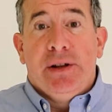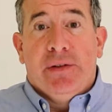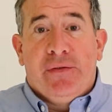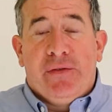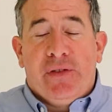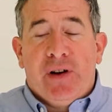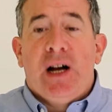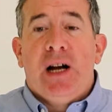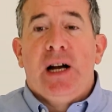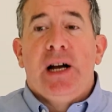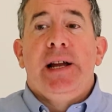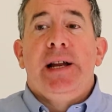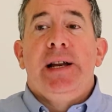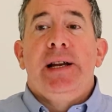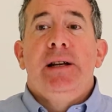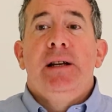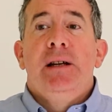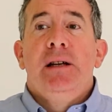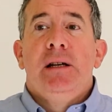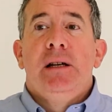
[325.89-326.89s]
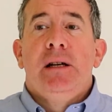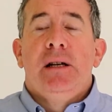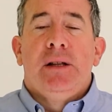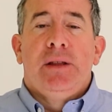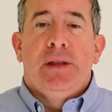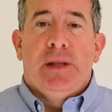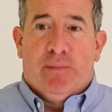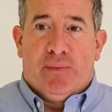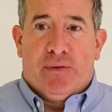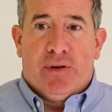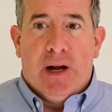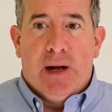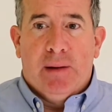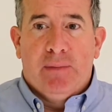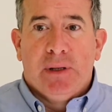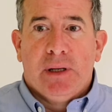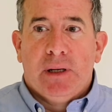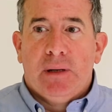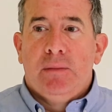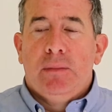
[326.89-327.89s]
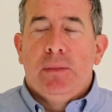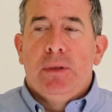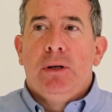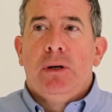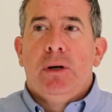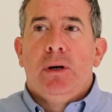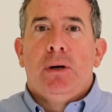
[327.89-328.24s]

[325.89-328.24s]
define the problem